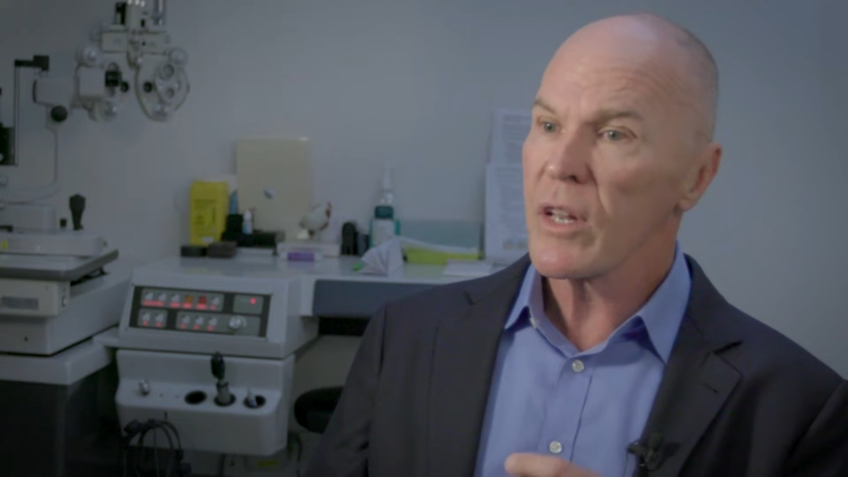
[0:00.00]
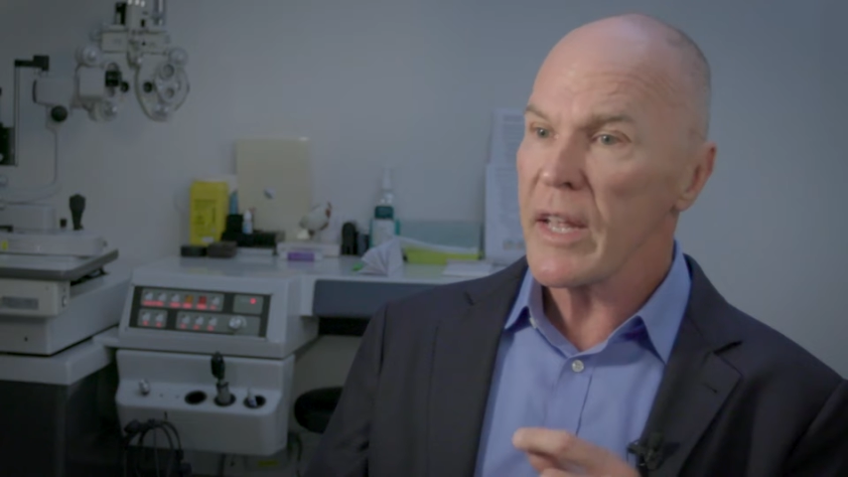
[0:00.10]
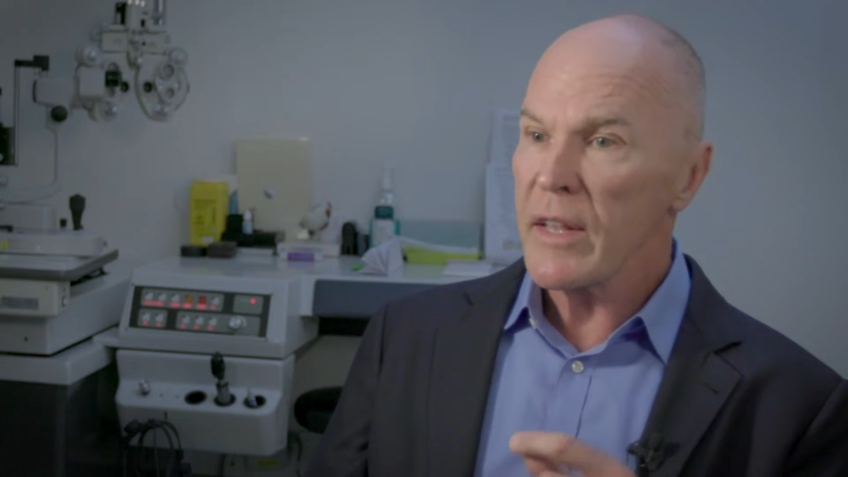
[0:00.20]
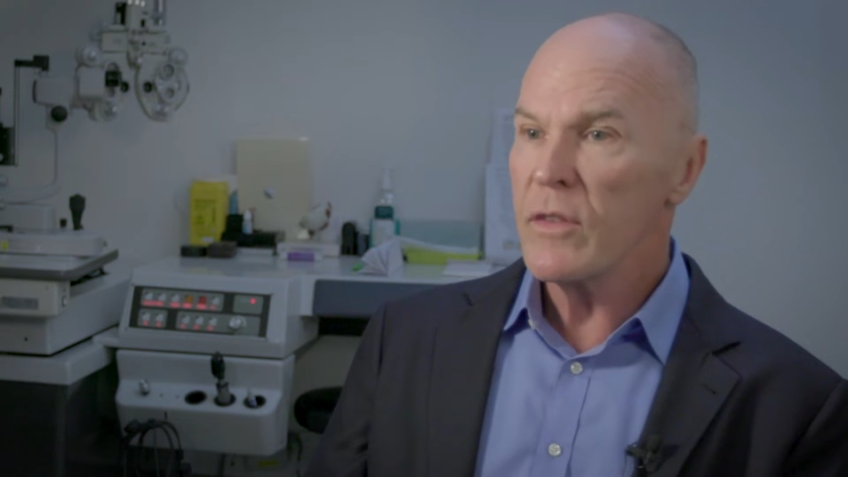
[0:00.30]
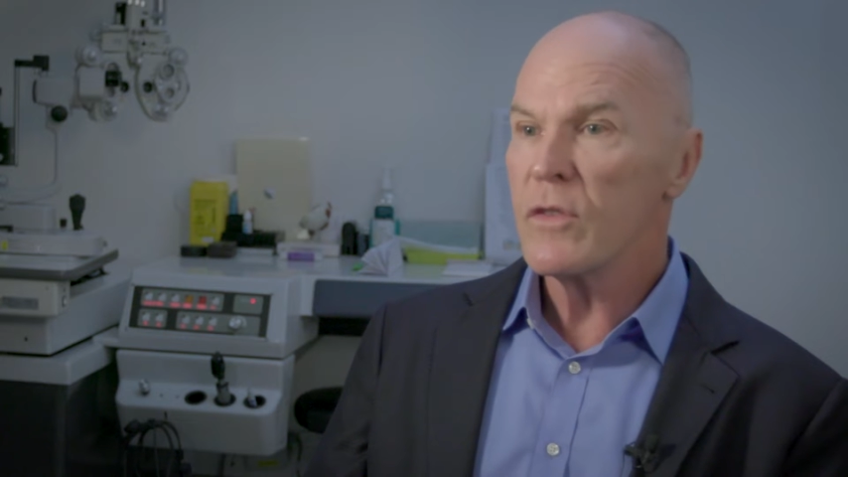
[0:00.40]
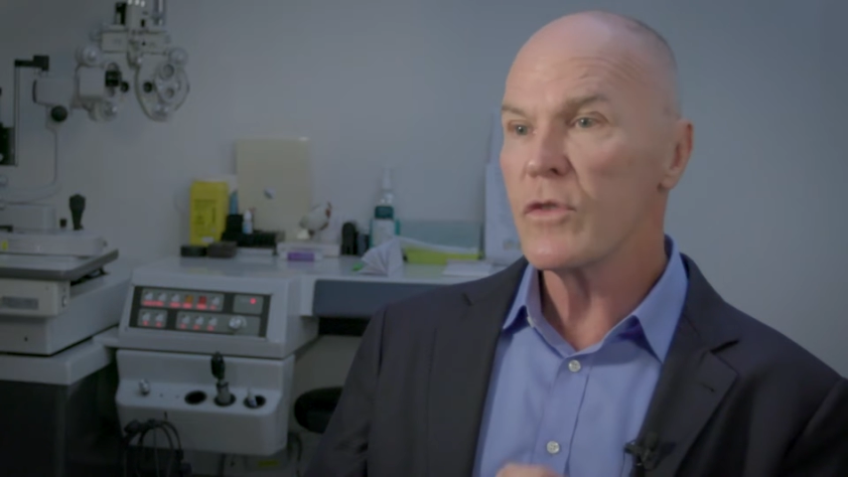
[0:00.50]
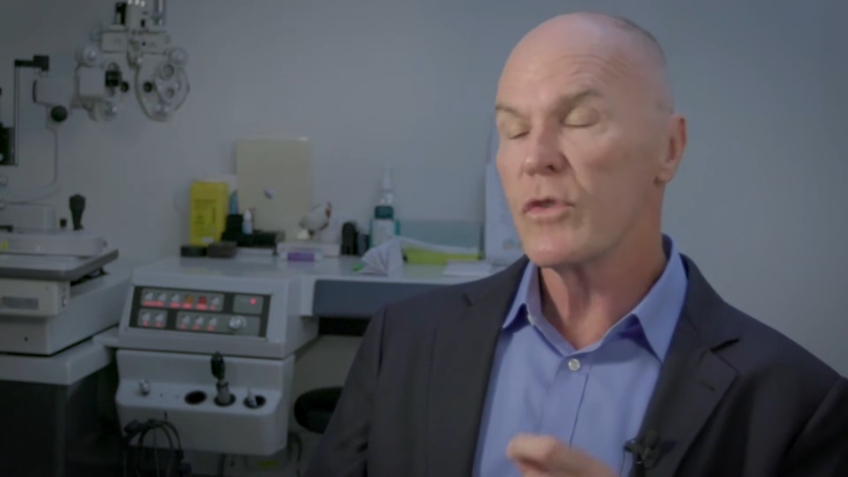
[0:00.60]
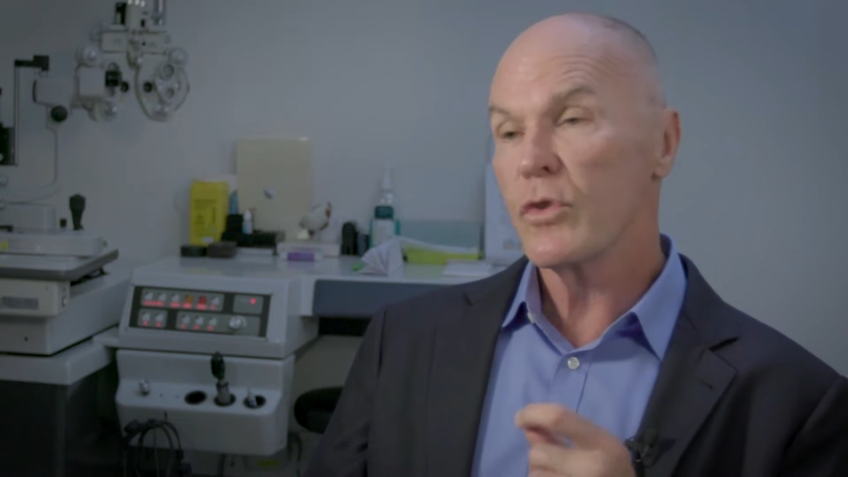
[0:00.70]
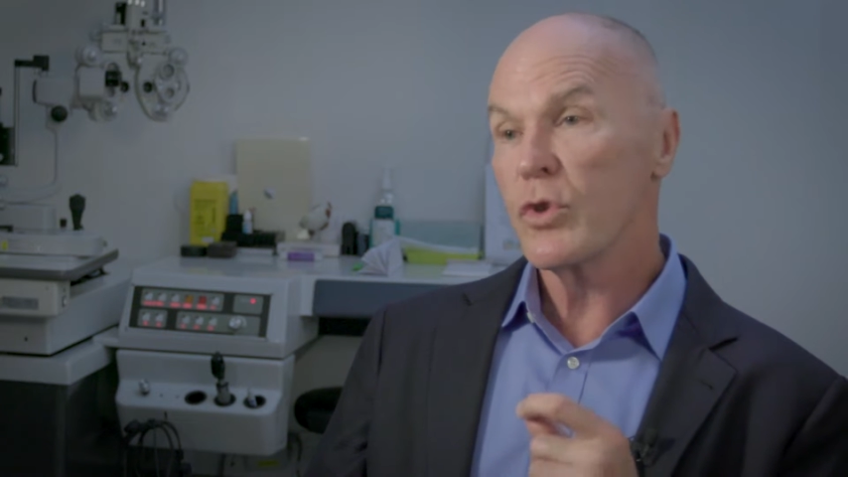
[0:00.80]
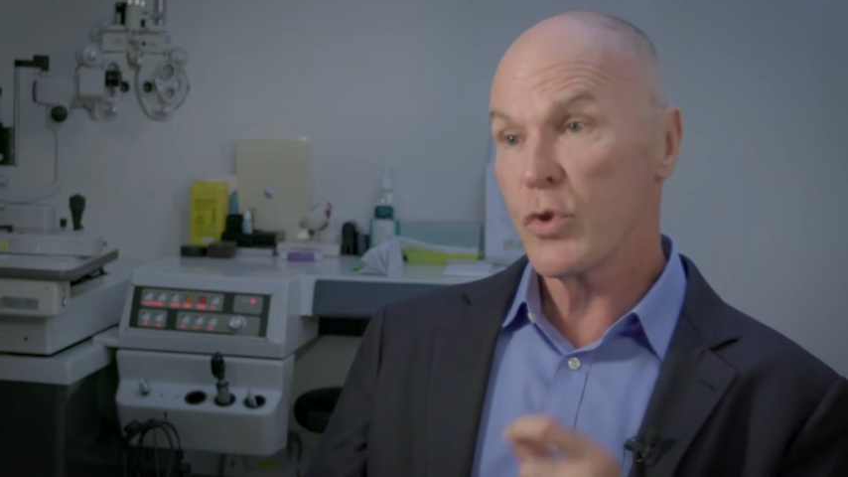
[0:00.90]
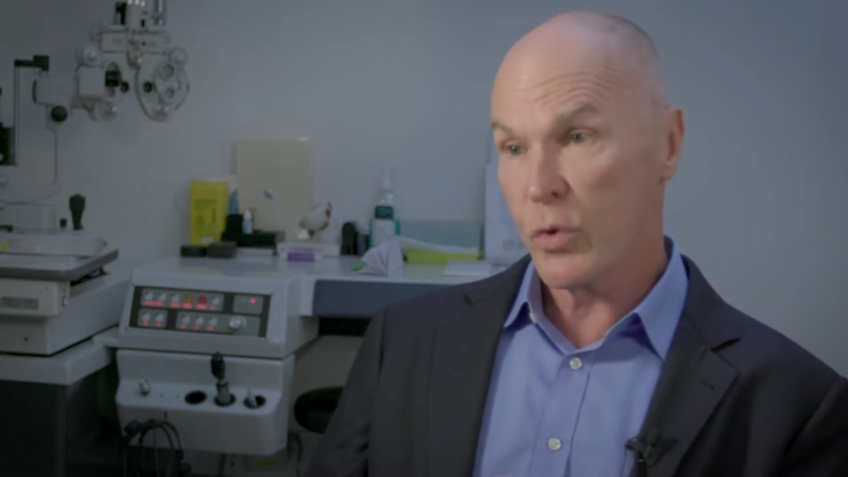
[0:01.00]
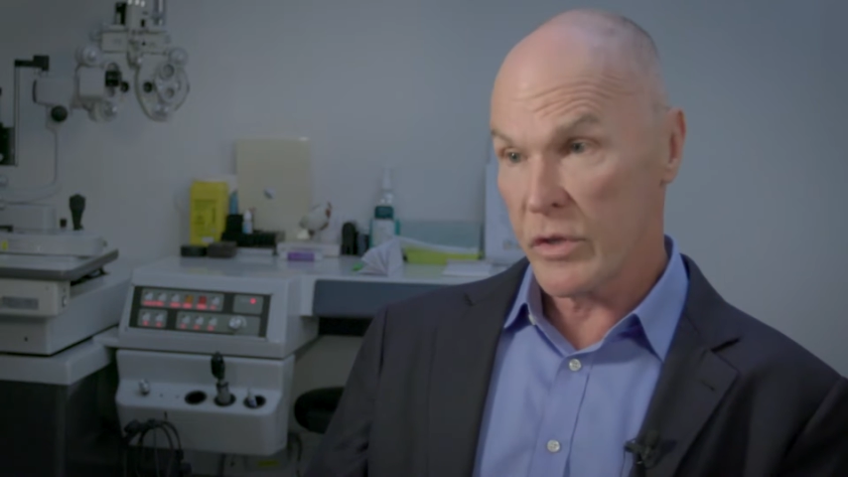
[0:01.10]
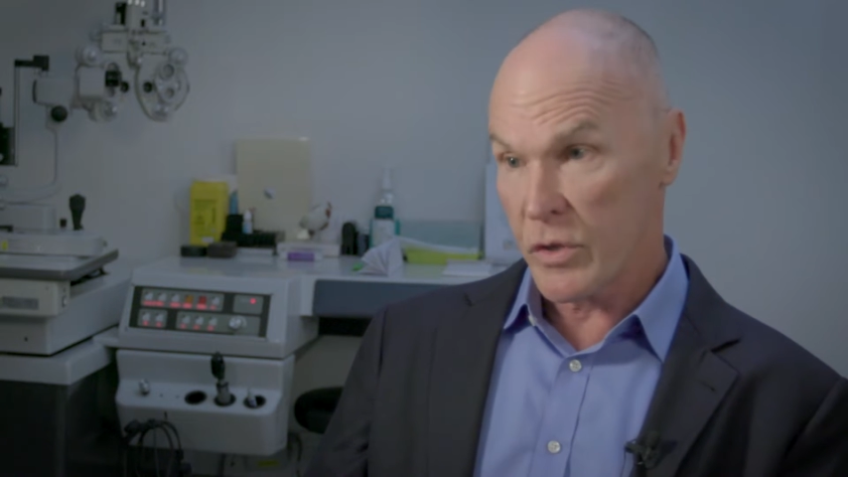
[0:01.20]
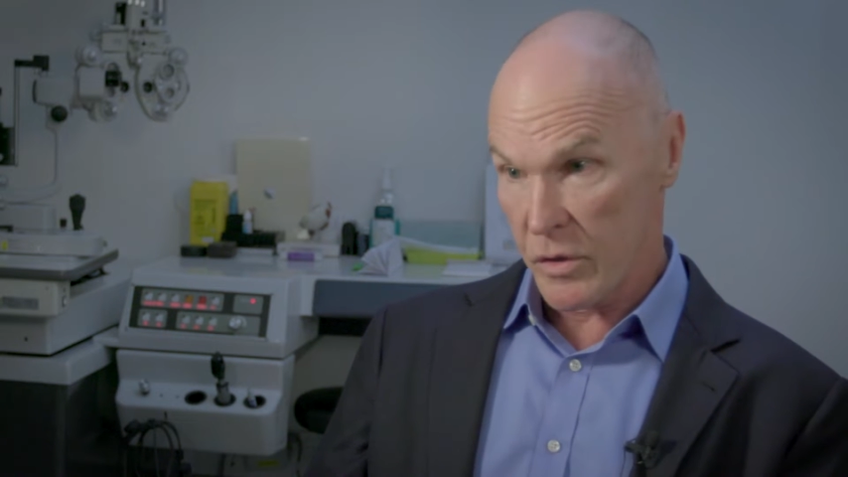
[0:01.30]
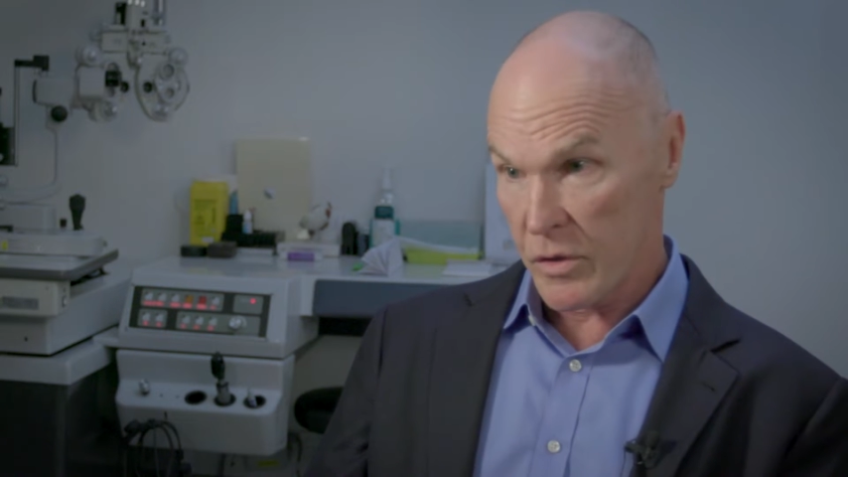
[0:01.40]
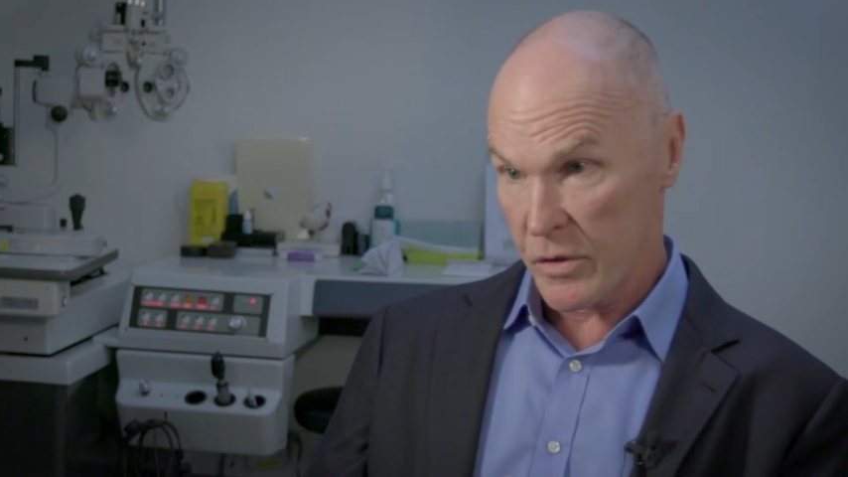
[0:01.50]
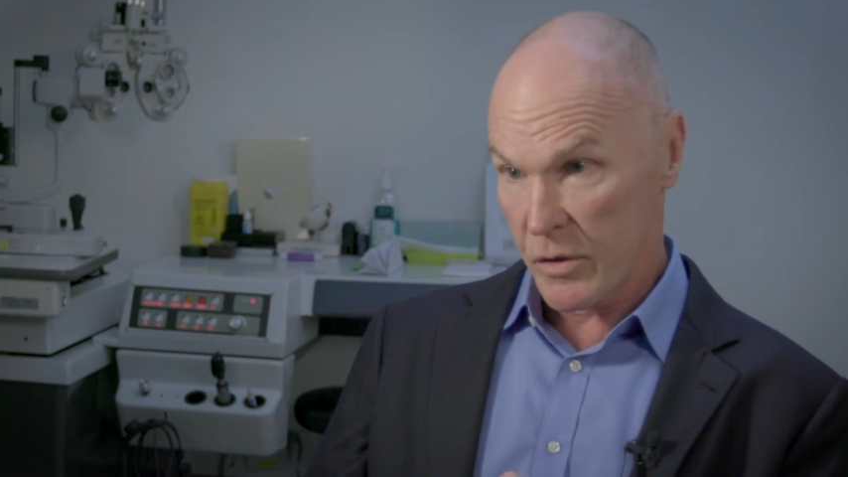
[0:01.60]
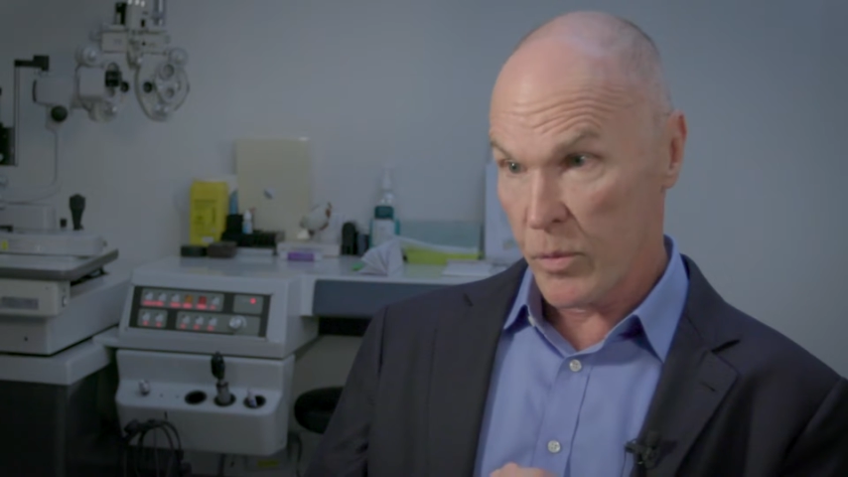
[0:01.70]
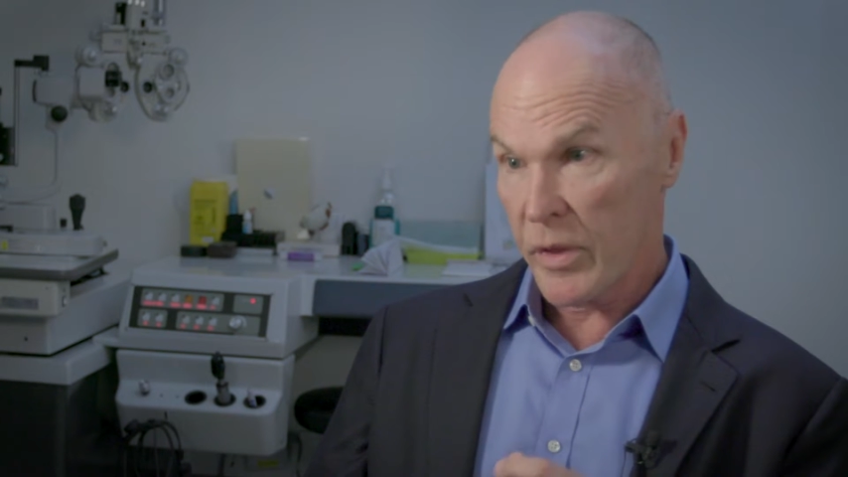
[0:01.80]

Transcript: lens choices